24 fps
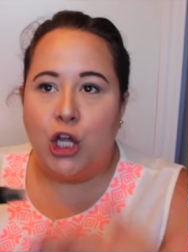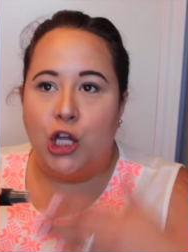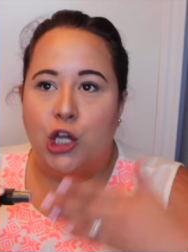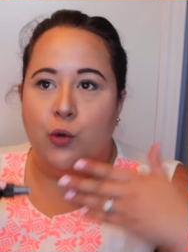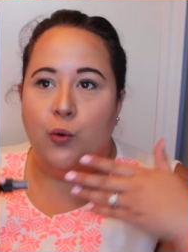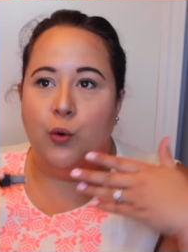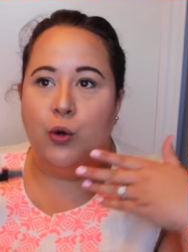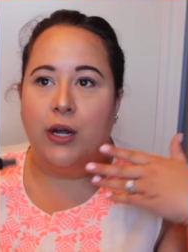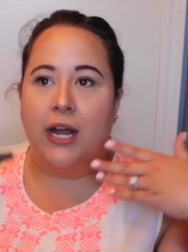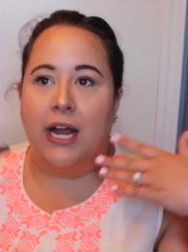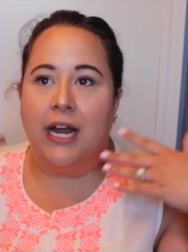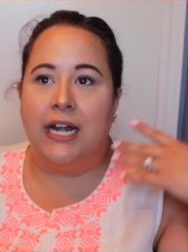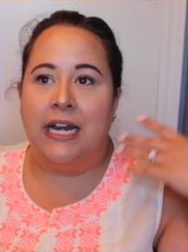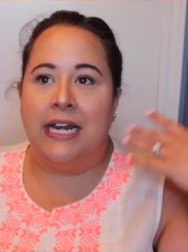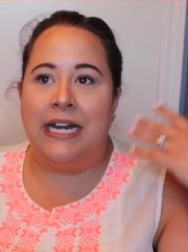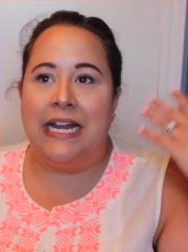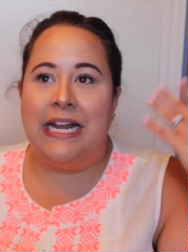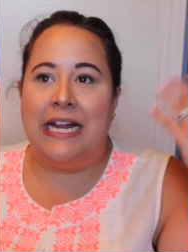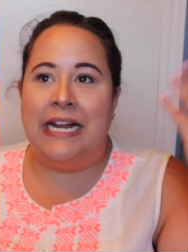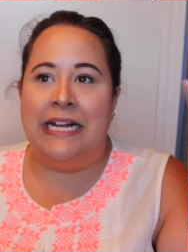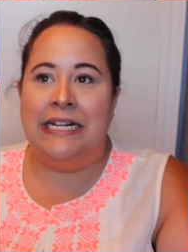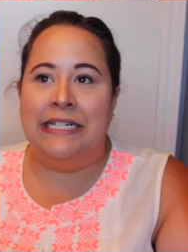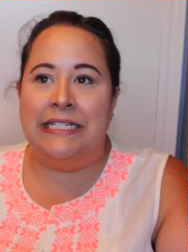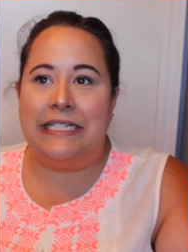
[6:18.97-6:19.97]
you will get
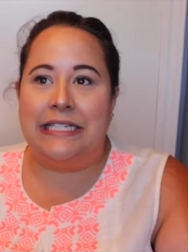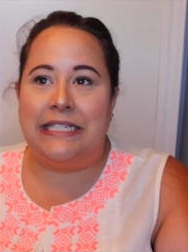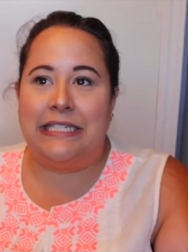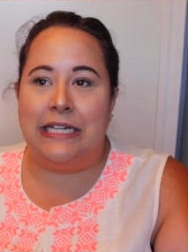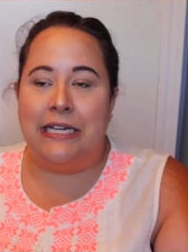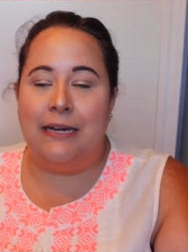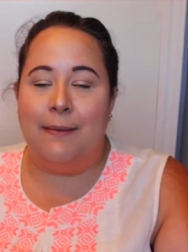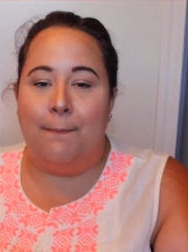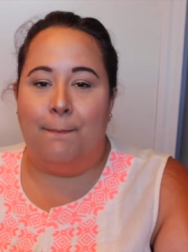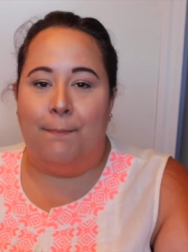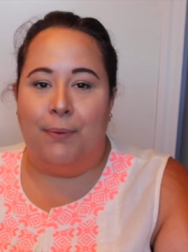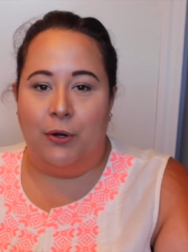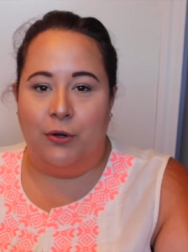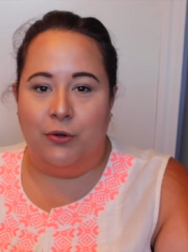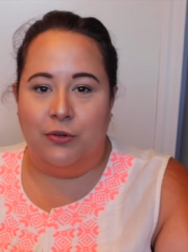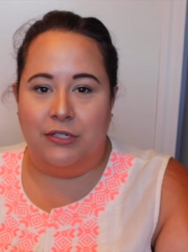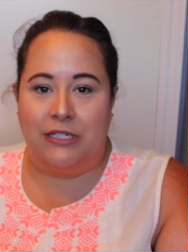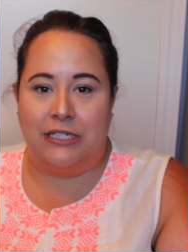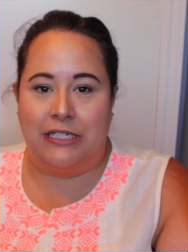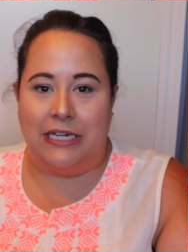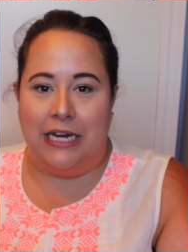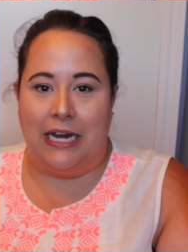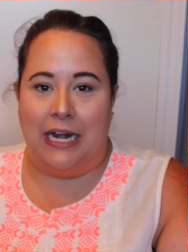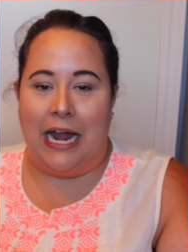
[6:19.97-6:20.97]
an instant
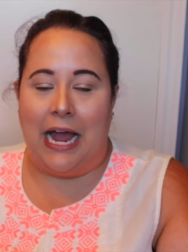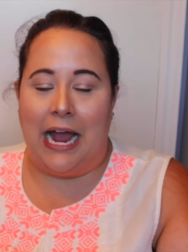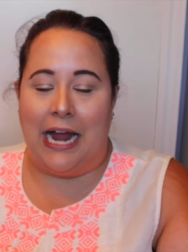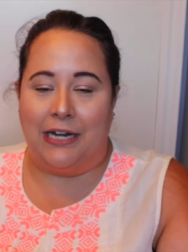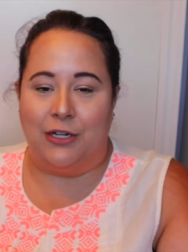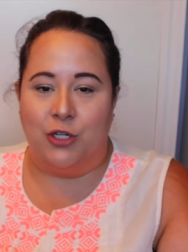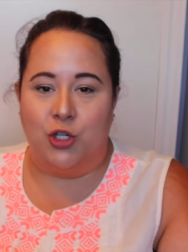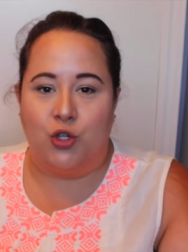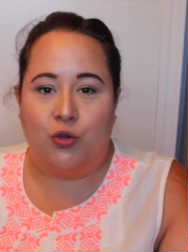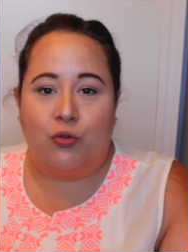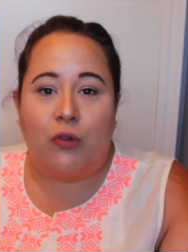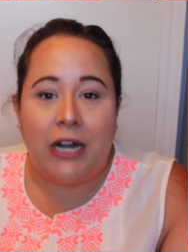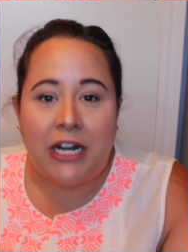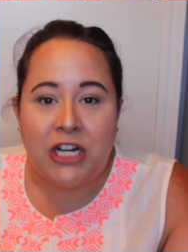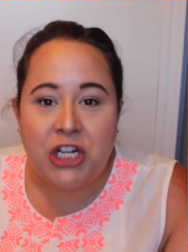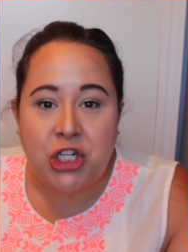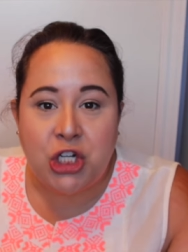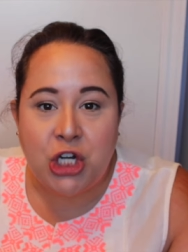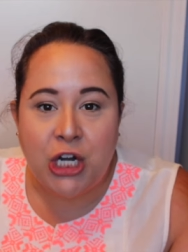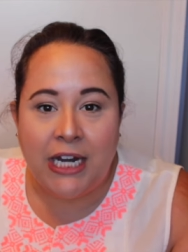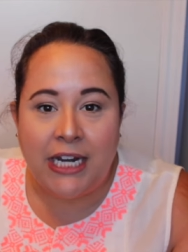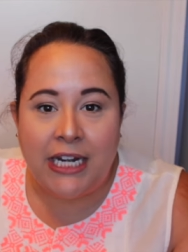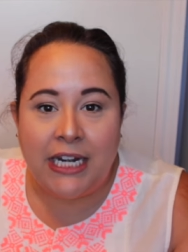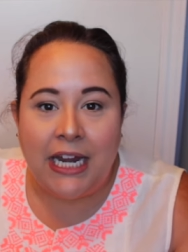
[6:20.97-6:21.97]
boost in
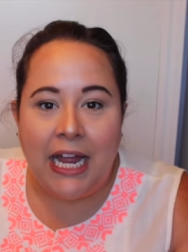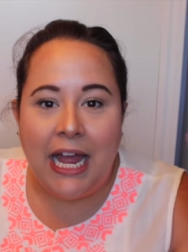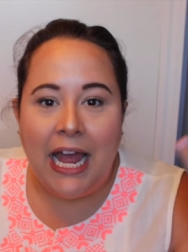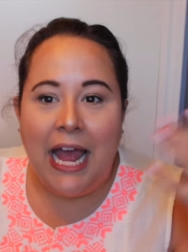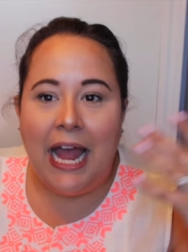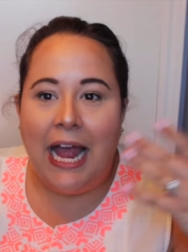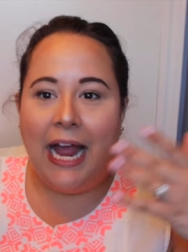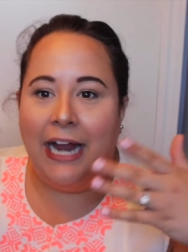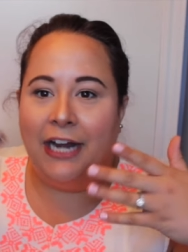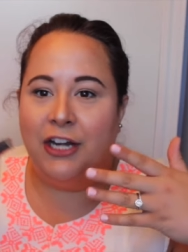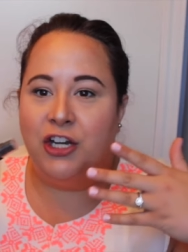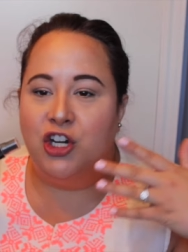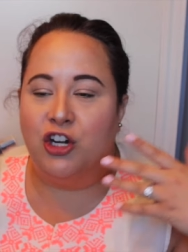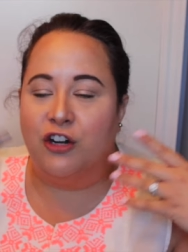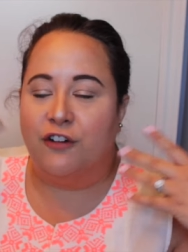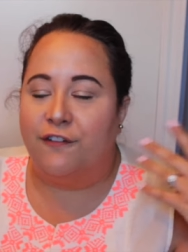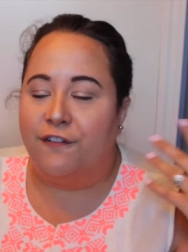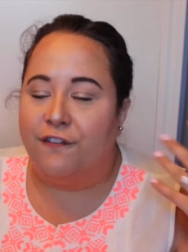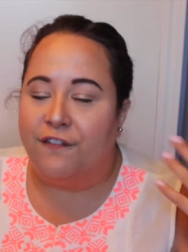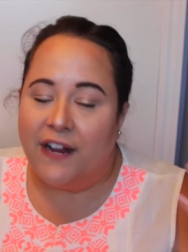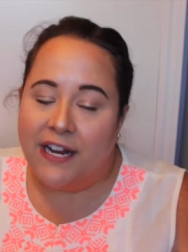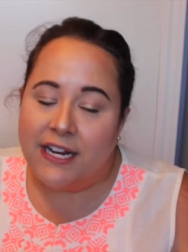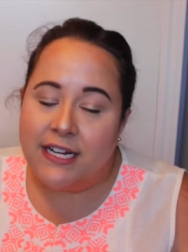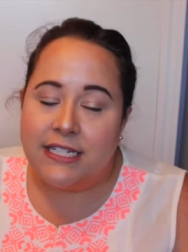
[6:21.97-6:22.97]
hydration and your
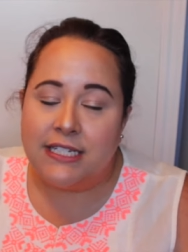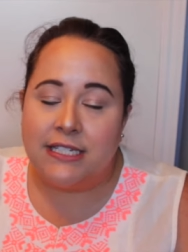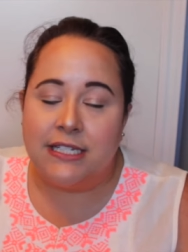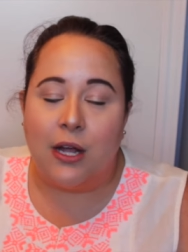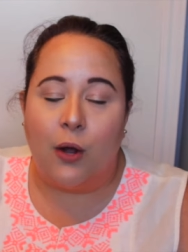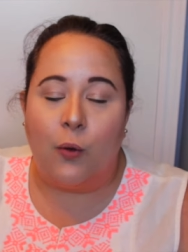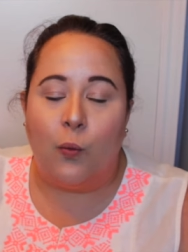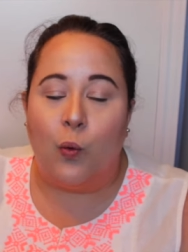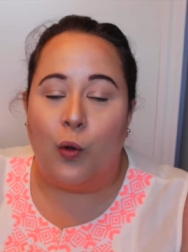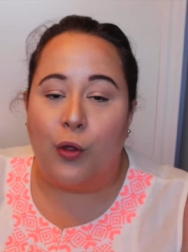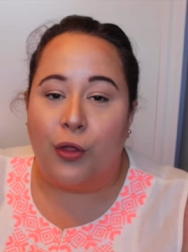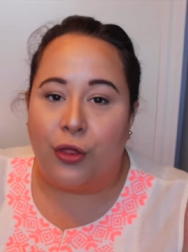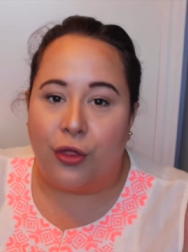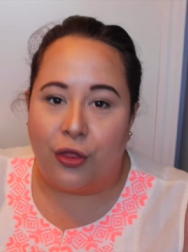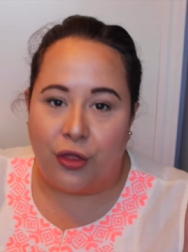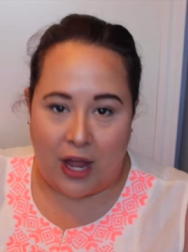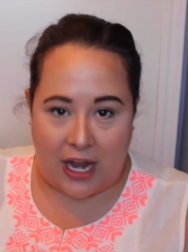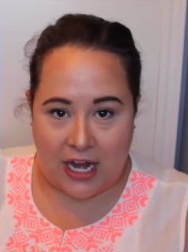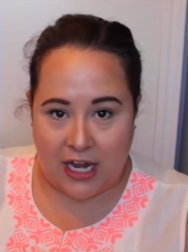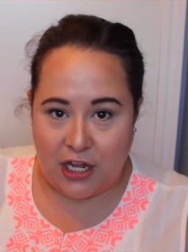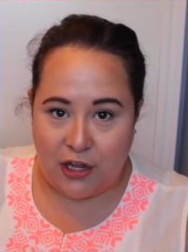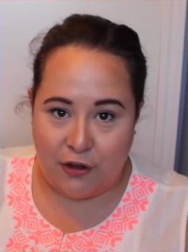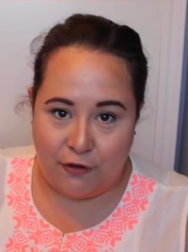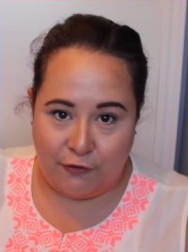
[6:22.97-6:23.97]
face will
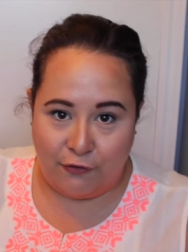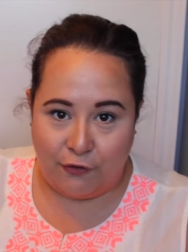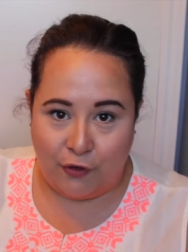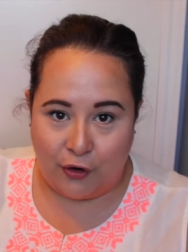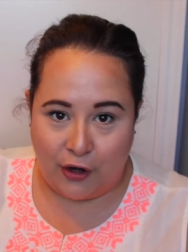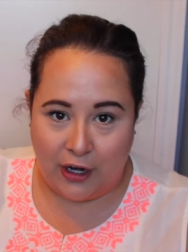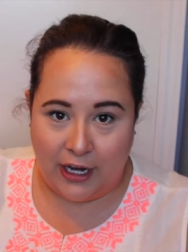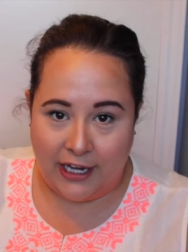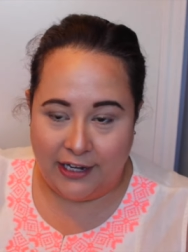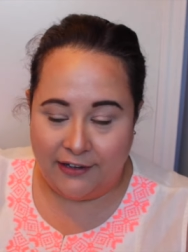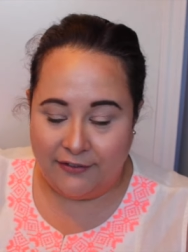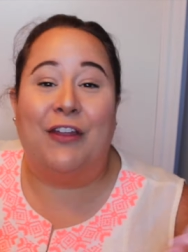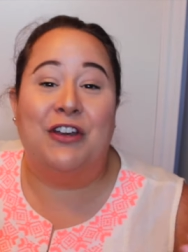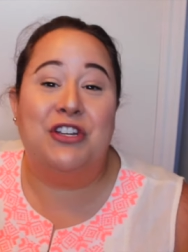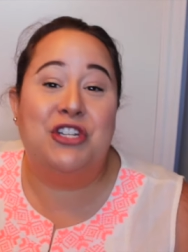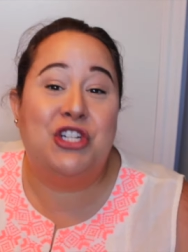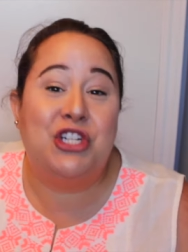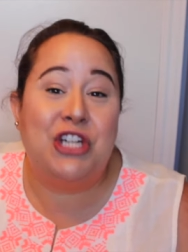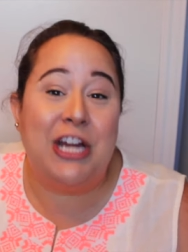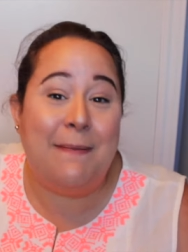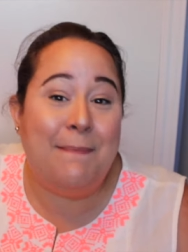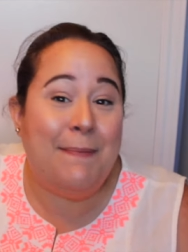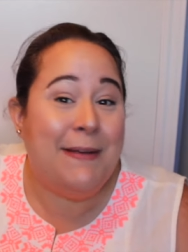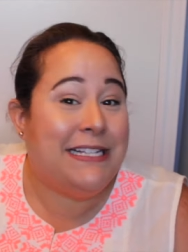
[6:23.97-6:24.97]
thank you for it the
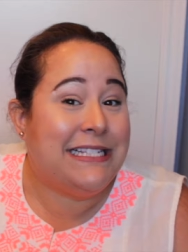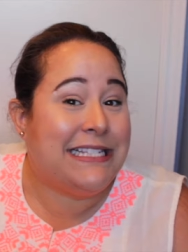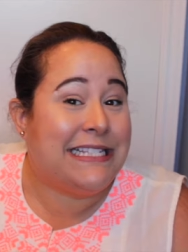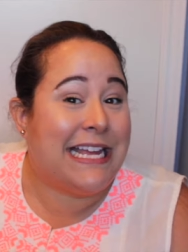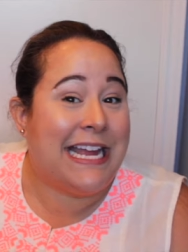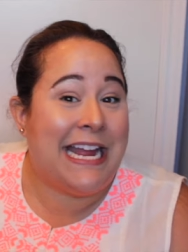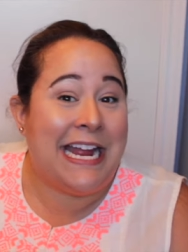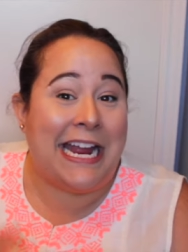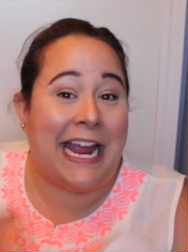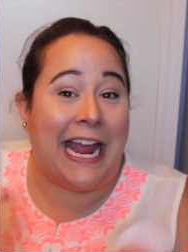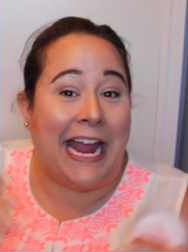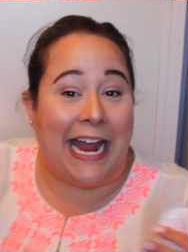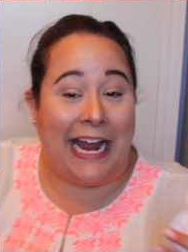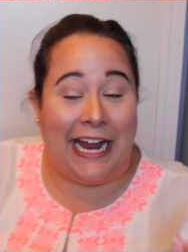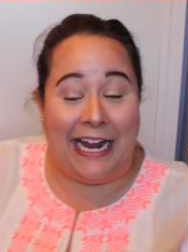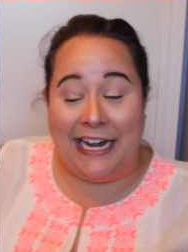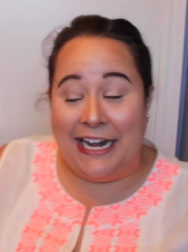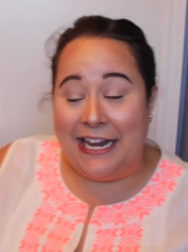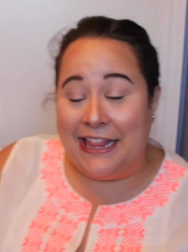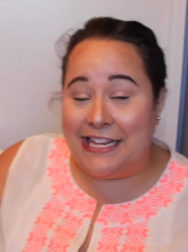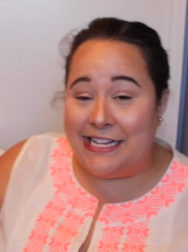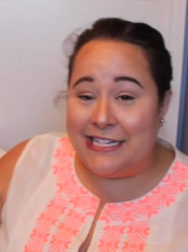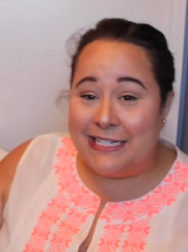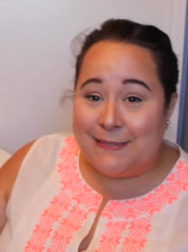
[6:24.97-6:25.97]
cheapest thing
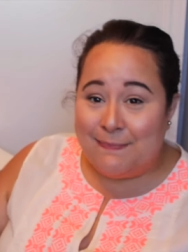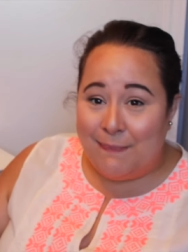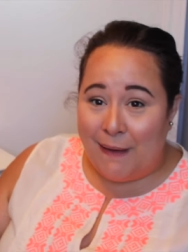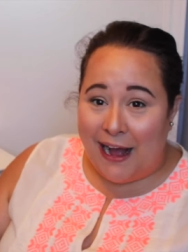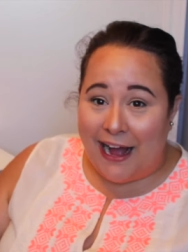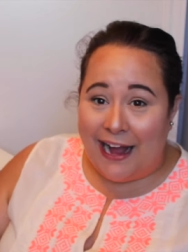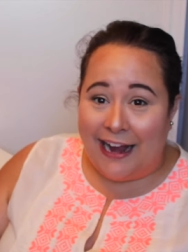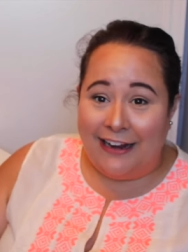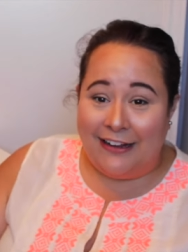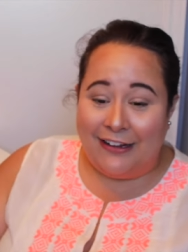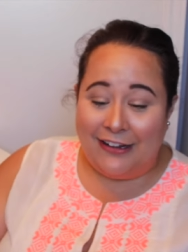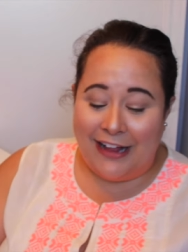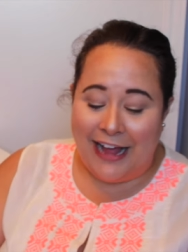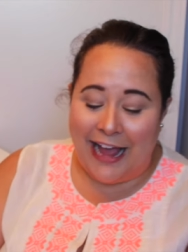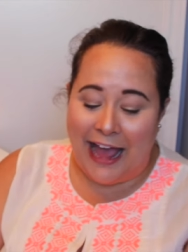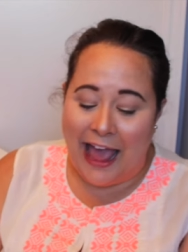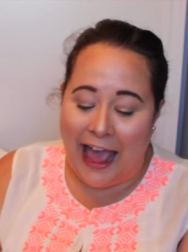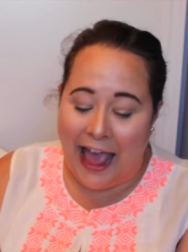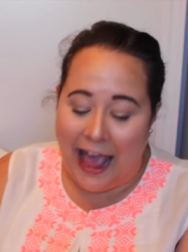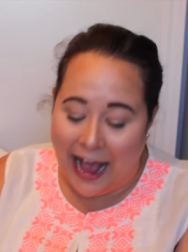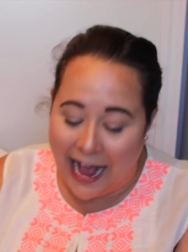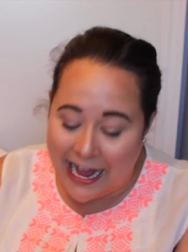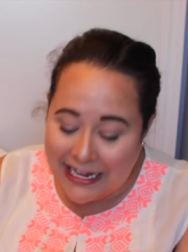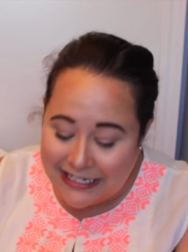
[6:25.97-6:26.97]
in this pile
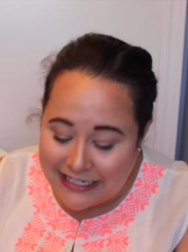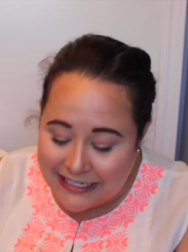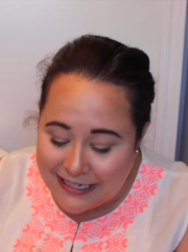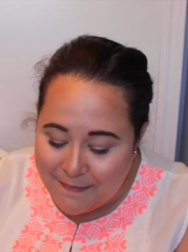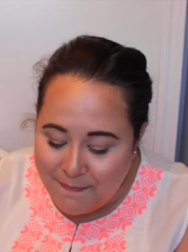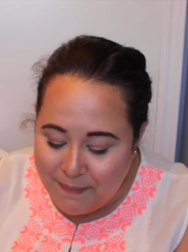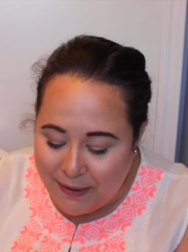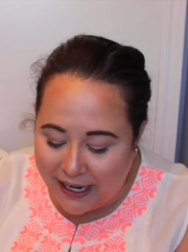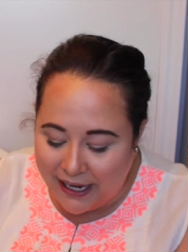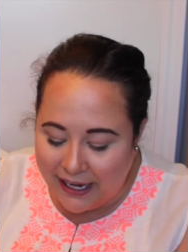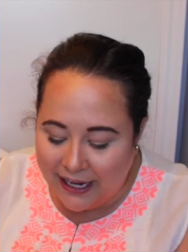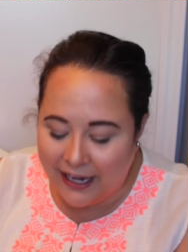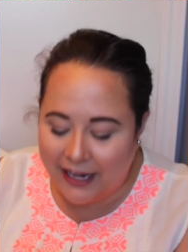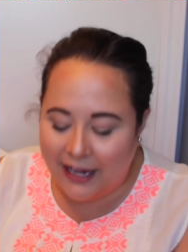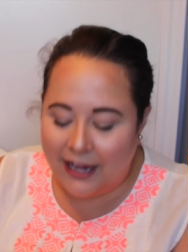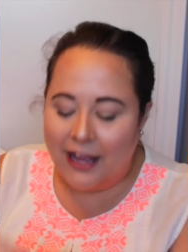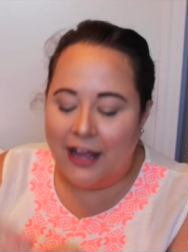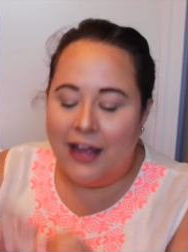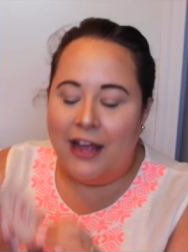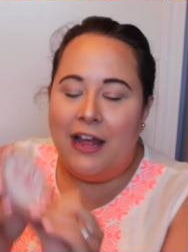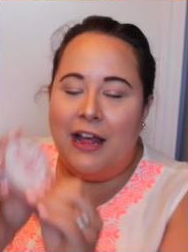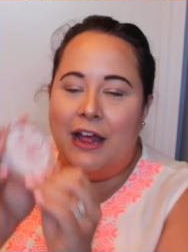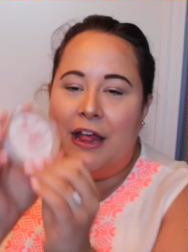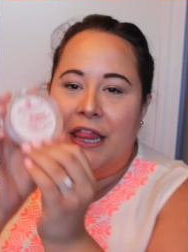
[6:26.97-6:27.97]
has to be